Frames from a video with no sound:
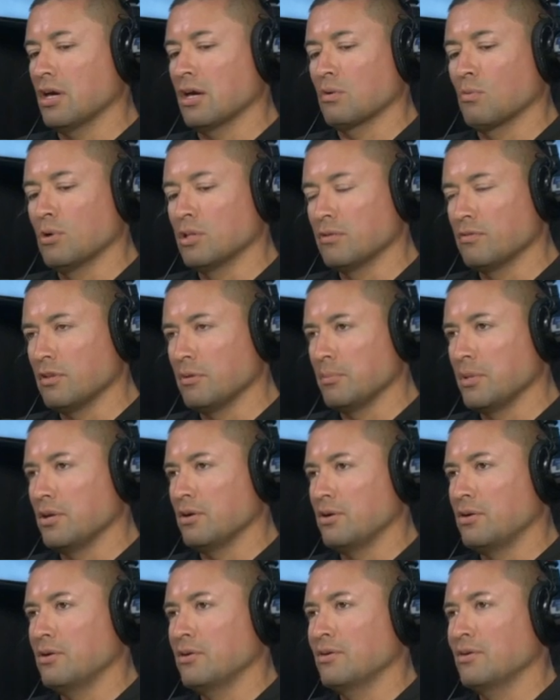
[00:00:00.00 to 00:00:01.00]
had one of them
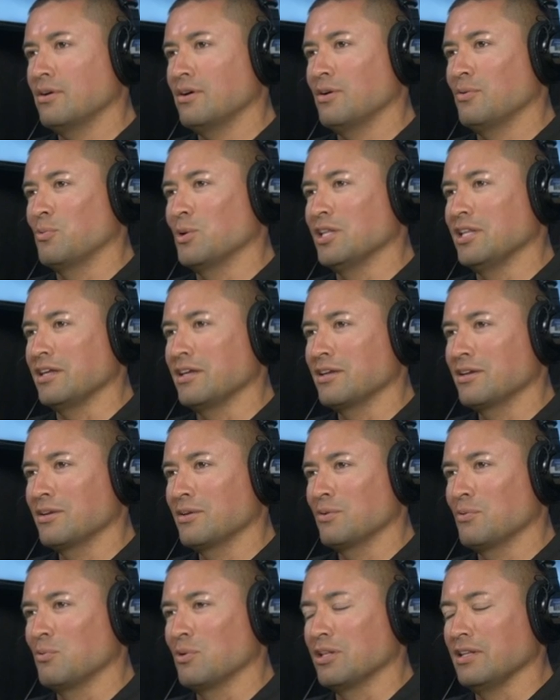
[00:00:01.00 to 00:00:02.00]
here, uh, Willie
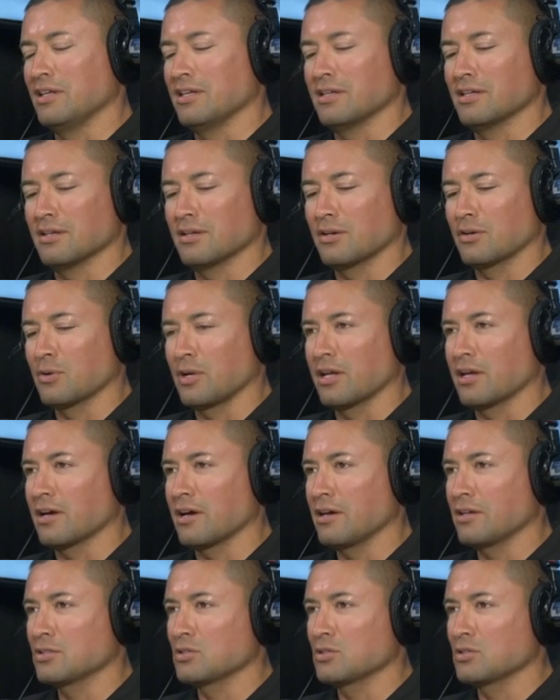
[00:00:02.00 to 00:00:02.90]
really a great guy.